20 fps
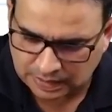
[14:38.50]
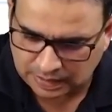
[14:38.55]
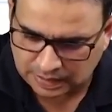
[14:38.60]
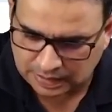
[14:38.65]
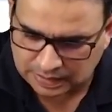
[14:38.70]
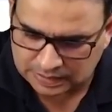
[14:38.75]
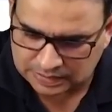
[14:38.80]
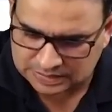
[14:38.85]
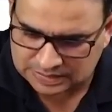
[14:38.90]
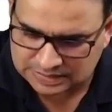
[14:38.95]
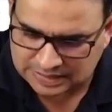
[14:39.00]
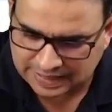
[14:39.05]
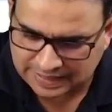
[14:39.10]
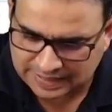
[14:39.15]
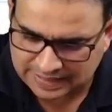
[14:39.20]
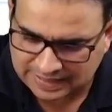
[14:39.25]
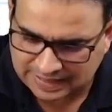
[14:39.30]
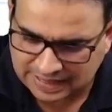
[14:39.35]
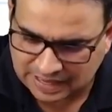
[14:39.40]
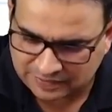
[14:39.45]

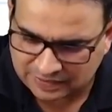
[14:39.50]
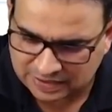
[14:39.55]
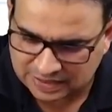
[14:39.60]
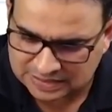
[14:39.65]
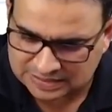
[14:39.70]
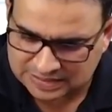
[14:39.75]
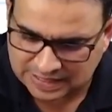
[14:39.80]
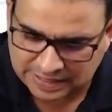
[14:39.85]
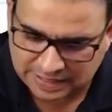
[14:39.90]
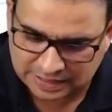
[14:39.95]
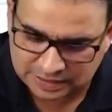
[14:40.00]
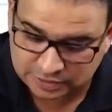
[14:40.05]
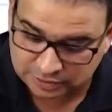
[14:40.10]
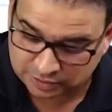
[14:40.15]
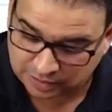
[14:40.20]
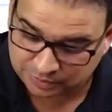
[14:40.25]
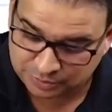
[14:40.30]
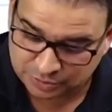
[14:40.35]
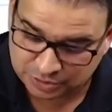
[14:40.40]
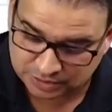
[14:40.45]
inside cavernous sinus
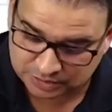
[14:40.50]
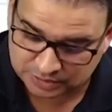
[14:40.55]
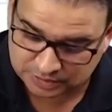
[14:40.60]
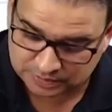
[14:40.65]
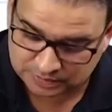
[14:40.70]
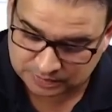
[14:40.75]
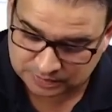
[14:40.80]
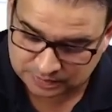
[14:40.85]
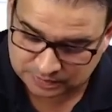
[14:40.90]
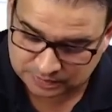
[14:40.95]
ruptures.